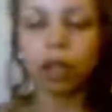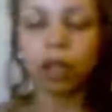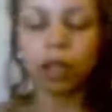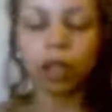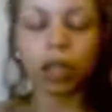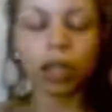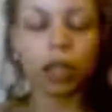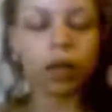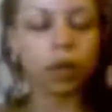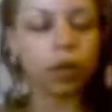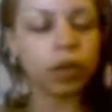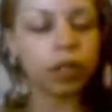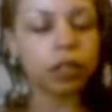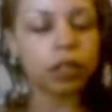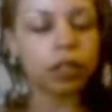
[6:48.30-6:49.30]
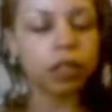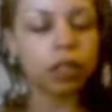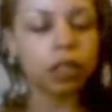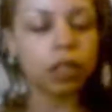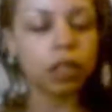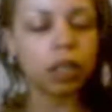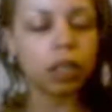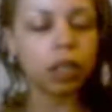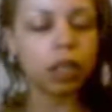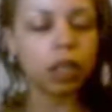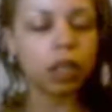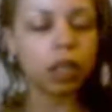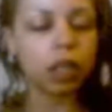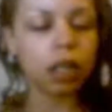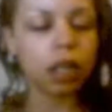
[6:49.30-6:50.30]
language,
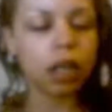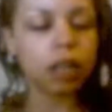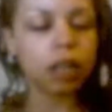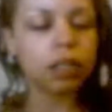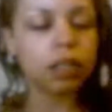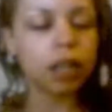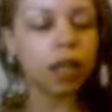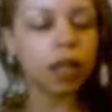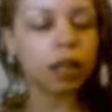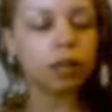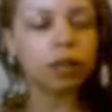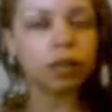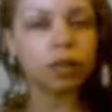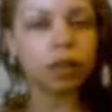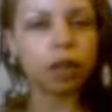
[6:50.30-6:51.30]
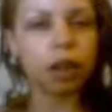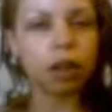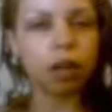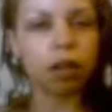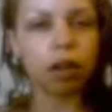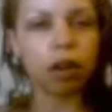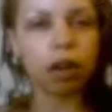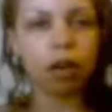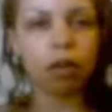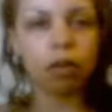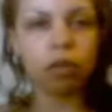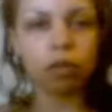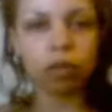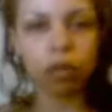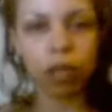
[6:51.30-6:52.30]
a lot of times our
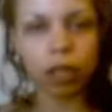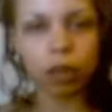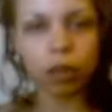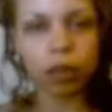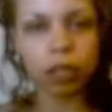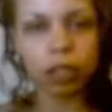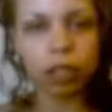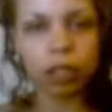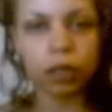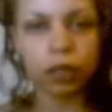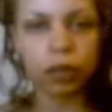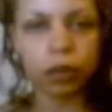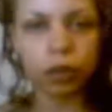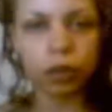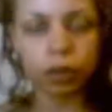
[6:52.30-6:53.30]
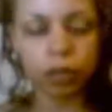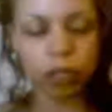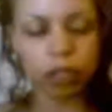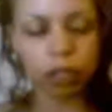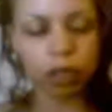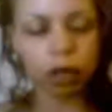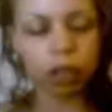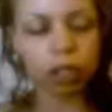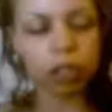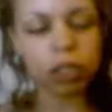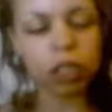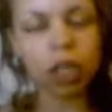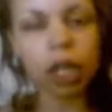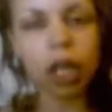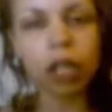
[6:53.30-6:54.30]
own language influence our
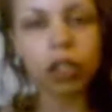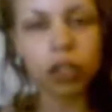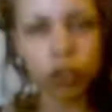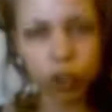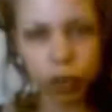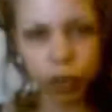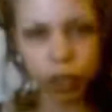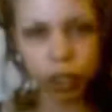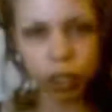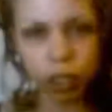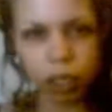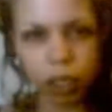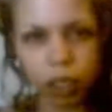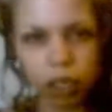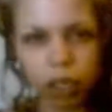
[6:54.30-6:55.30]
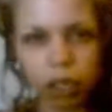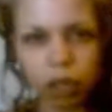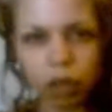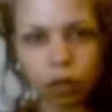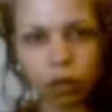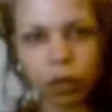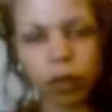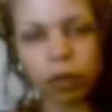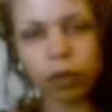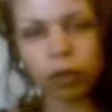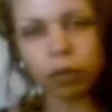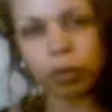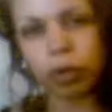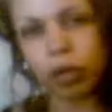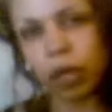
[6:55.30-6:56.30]
tongue to it, the way we
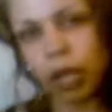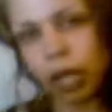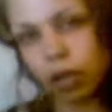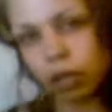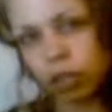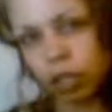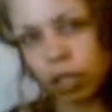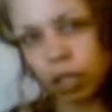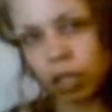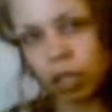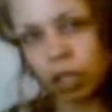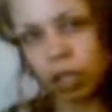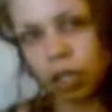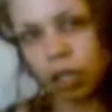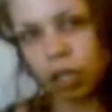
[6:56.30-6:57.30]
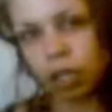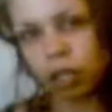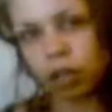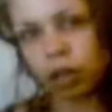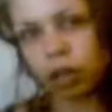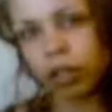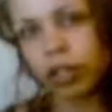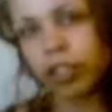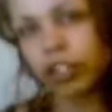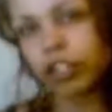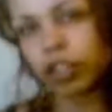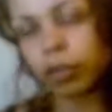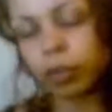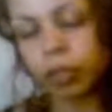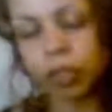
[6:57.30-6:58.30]
pronounce it, our
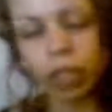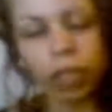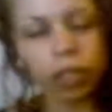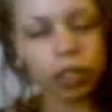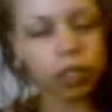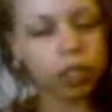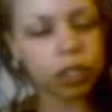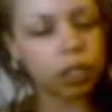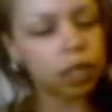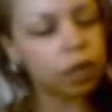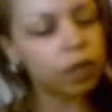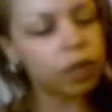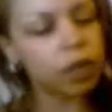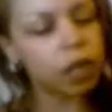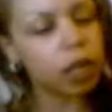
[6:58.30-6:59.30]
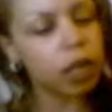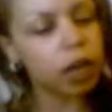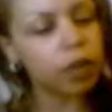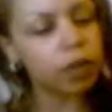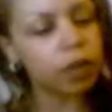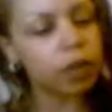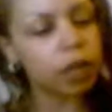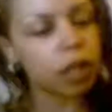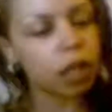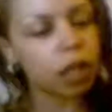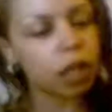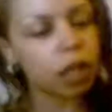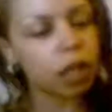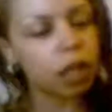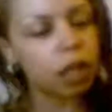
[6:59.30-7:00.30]
interpretation of it, and everything.
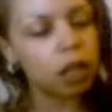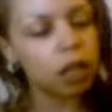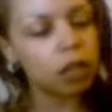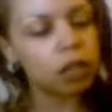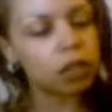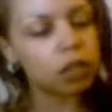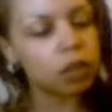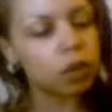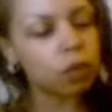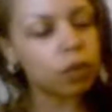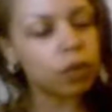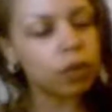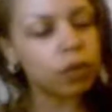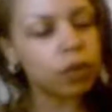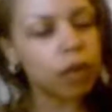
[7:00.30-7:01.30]
So when you